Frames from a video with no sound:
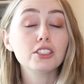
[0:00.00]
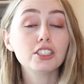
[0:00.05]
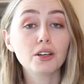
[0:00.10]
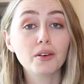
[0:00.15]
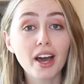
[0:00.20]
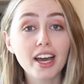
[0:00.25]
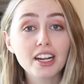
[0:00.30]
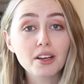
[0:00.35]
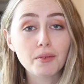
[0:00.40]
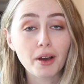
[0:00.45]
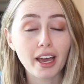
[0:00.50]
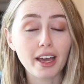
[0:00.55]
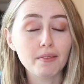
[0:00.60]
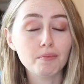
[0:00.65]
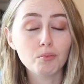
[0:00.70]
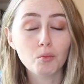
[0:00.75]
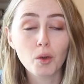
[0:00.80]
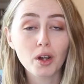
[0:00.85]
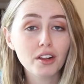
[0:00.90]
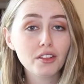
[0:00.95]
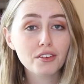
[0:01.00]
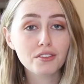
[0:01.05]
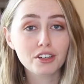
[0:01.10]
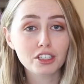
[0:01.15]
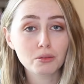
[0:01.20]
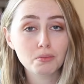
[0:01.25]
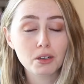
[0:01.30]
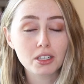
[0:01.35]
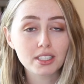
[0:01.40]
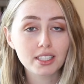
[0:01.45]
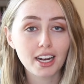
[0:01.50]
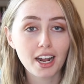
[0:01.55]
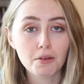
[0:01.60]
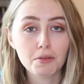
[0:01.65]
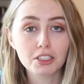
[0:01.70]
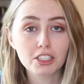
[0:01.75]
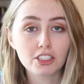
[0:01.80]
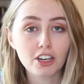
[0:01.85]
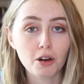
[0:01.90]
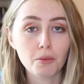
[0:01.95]
So anyway, one of the first books that I
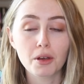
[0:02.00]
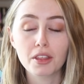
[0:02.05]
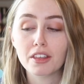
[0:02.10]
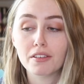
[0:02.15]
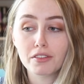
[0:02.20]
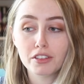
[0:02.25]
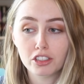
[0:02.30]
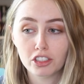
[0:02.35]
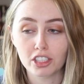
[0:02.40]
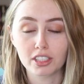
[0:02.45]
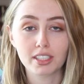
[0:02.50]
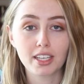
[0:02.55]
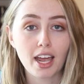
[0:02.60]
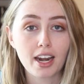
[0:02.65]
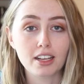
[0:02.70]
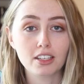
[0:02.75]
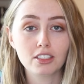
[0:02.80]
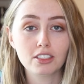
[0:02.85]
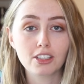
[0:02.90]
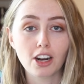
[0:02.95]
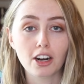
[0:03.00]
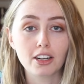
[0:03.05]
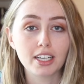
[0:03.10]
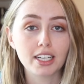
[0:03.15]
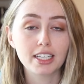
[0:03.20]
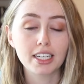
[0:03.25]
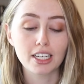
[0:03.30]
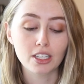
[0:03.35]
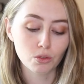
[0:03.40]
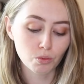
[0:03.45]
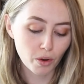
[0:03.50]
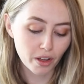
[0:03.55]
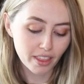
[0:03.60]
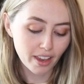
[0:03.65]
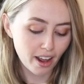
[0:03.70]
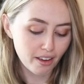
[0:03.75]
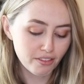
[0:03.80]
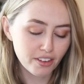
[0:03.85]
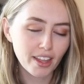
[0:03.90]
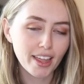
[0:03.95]
would start with if you're just getting started is one
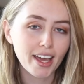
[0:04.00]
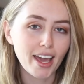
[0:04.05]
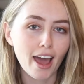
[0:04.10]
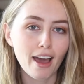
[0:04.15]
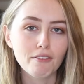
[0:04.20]
that I feel like